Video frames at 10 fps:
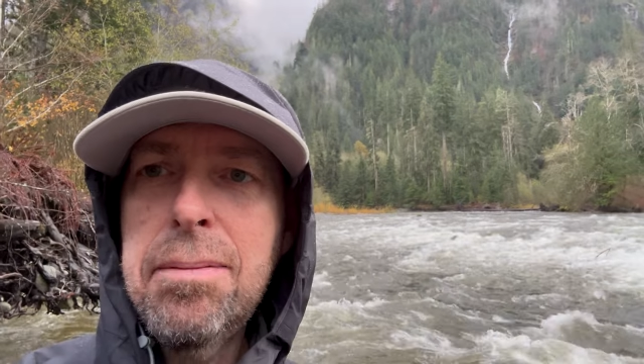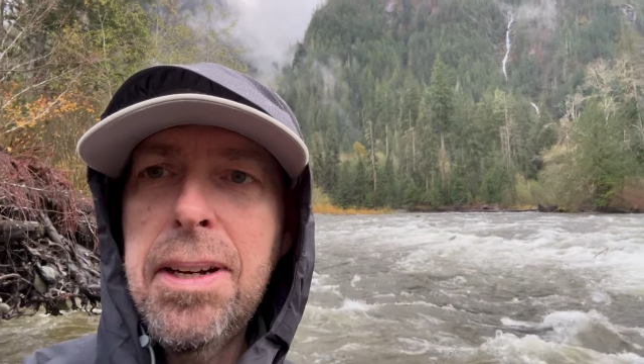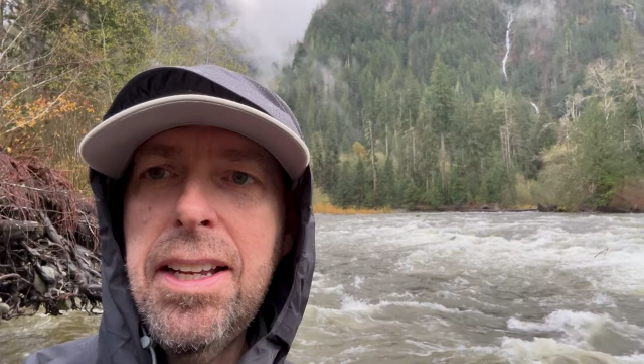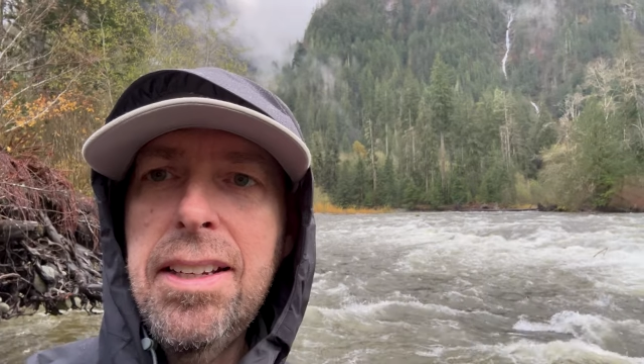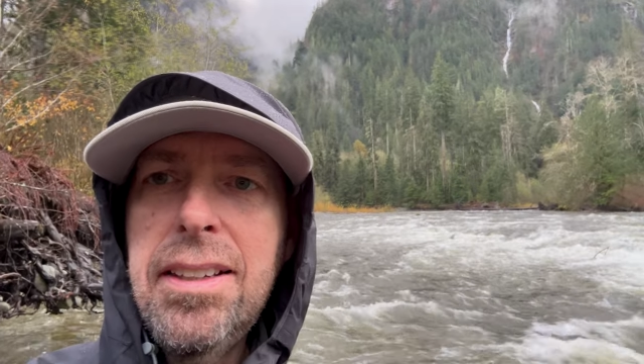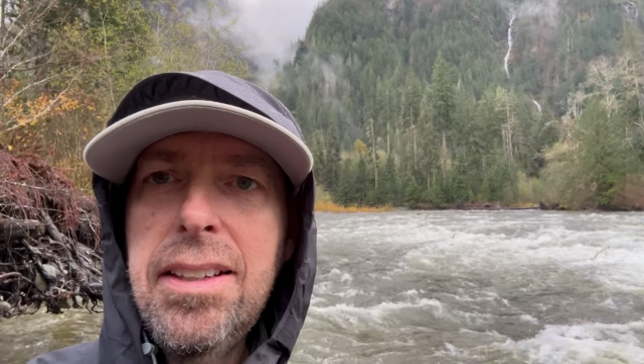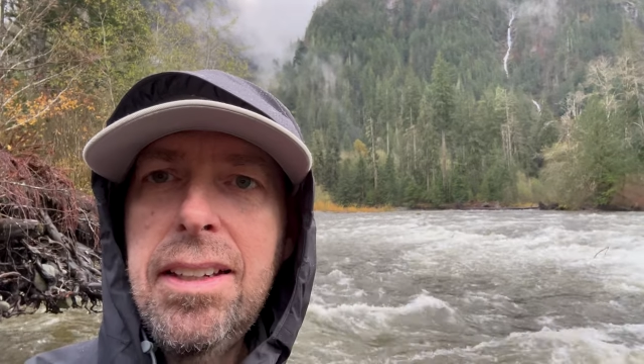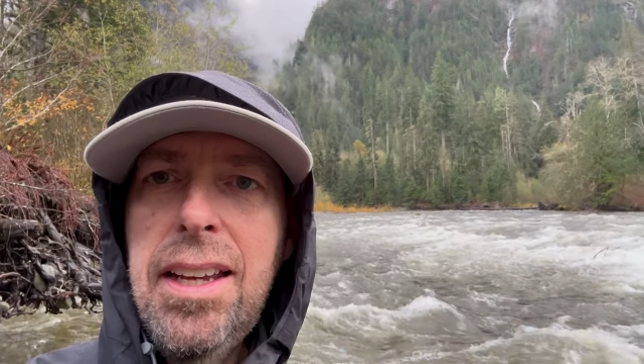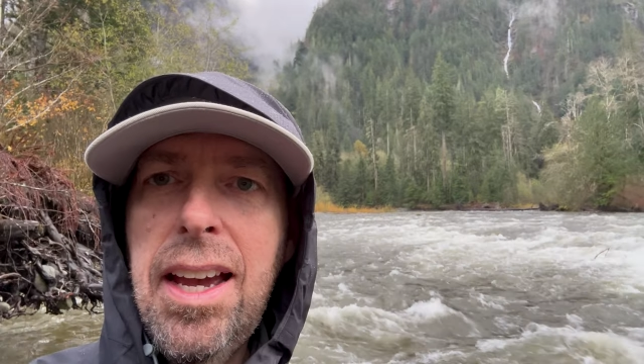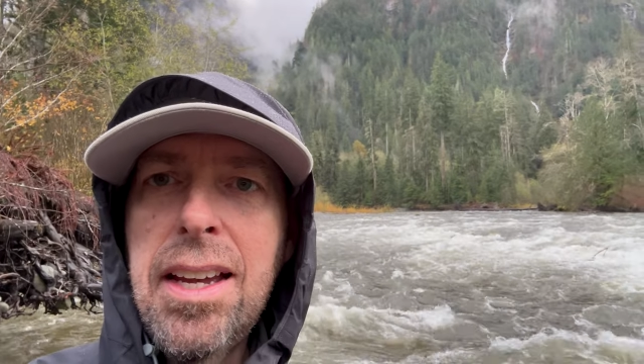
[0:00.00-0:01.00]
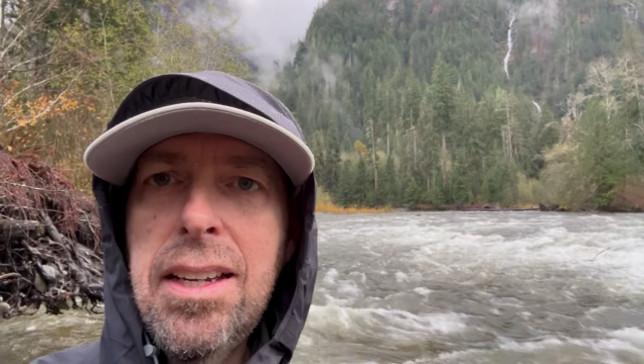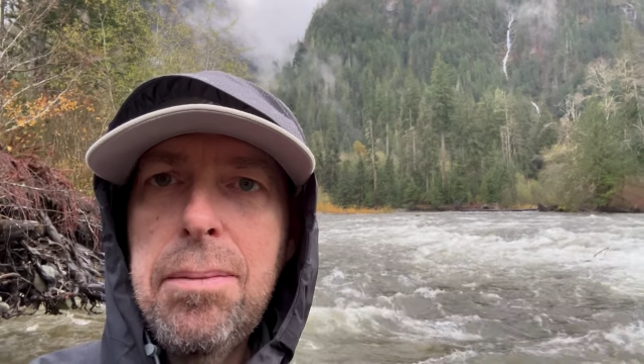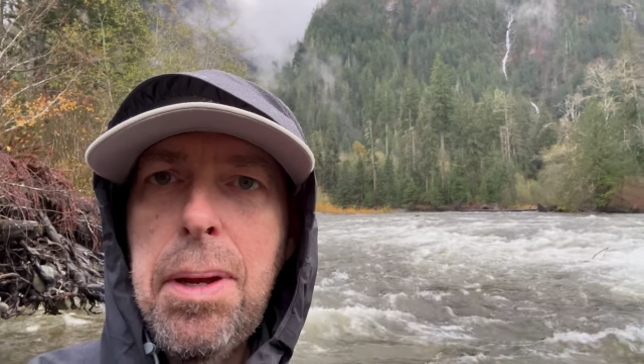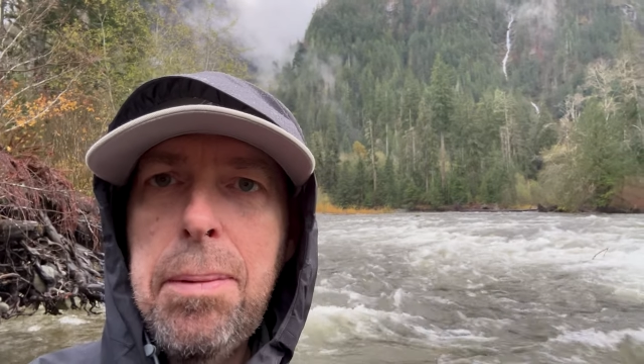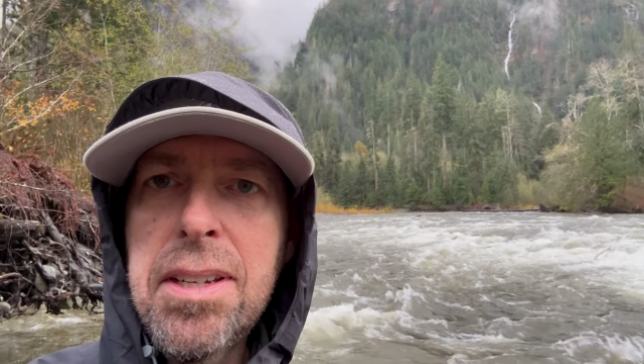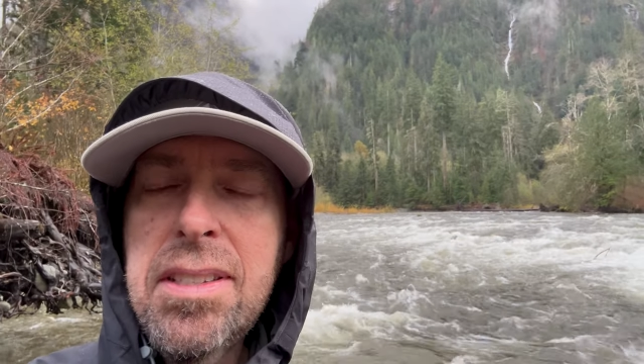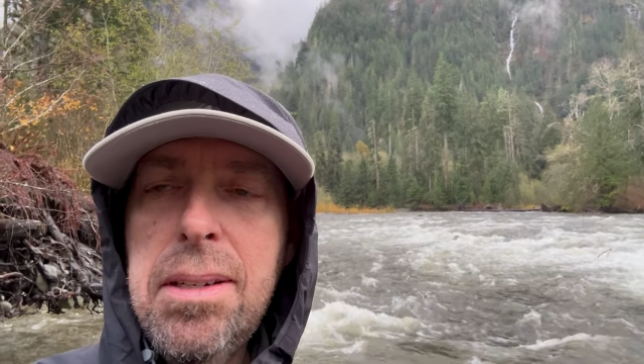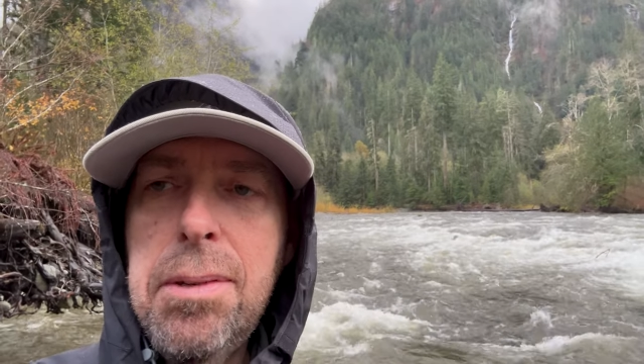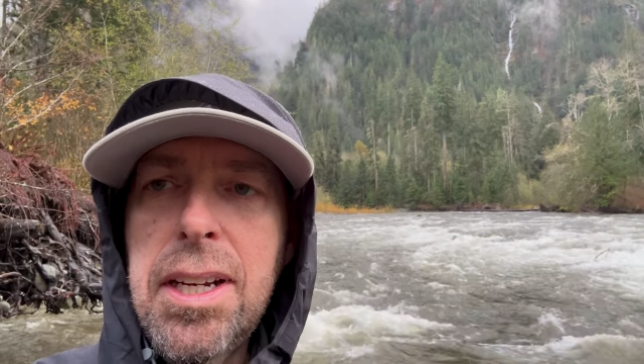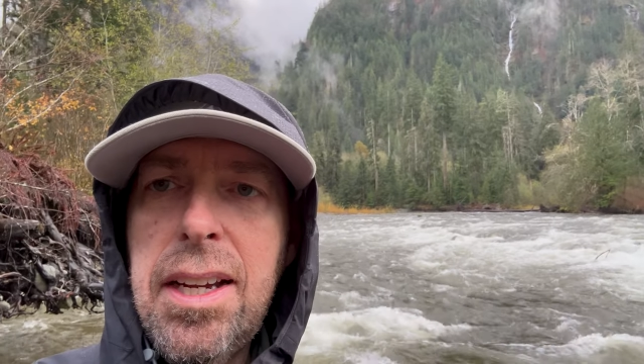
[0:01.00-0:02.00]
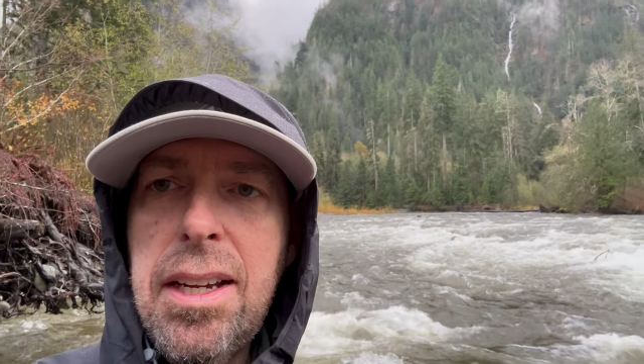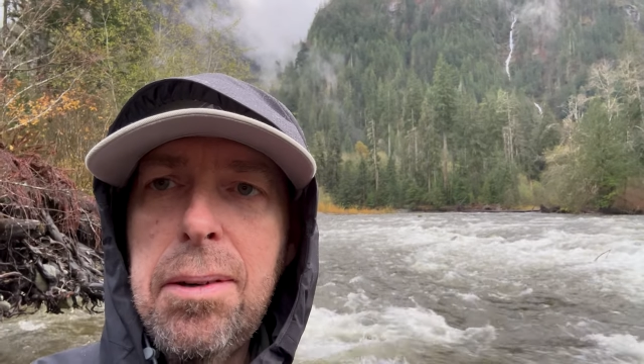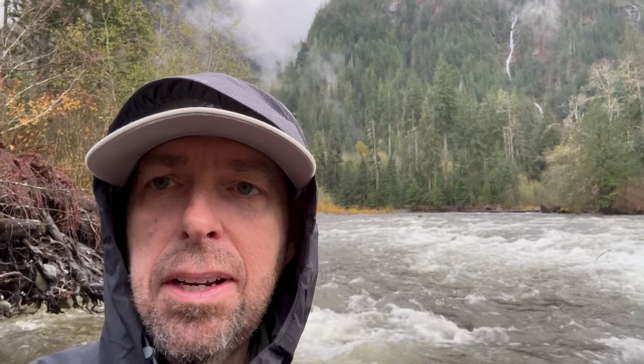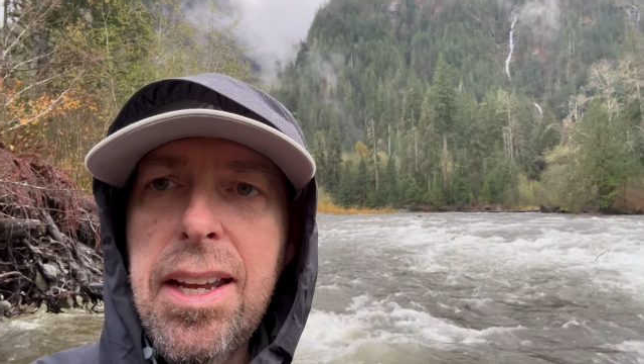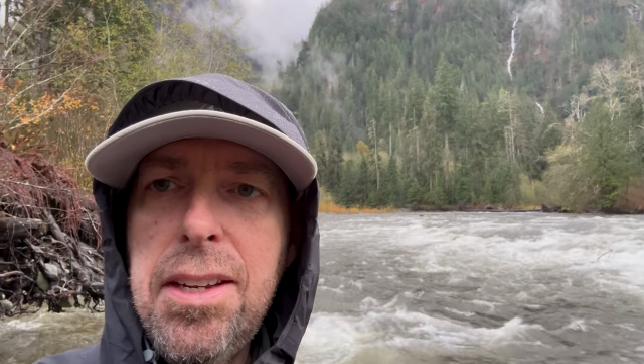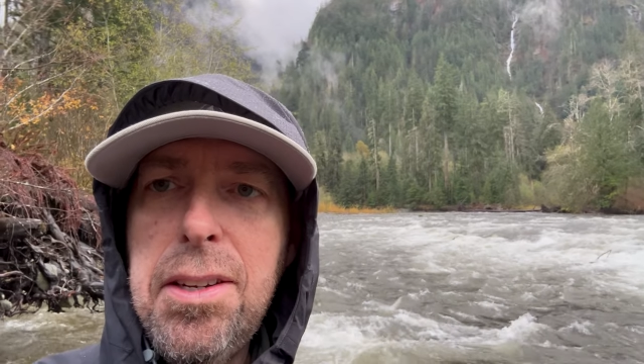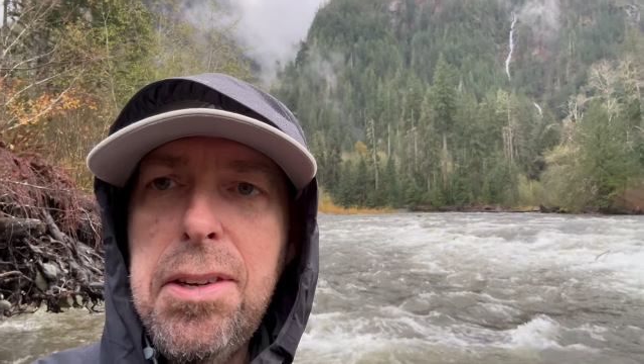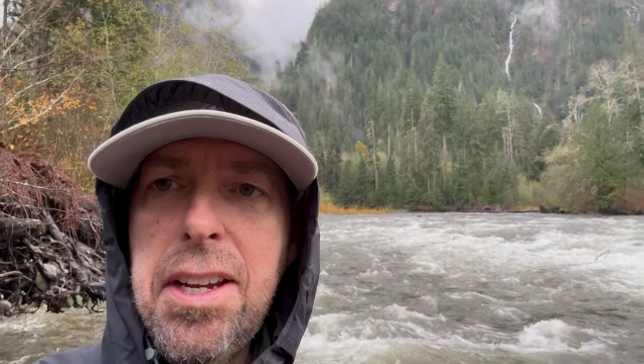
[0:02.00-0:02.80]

But, yeah, maybe I'll see what I can do.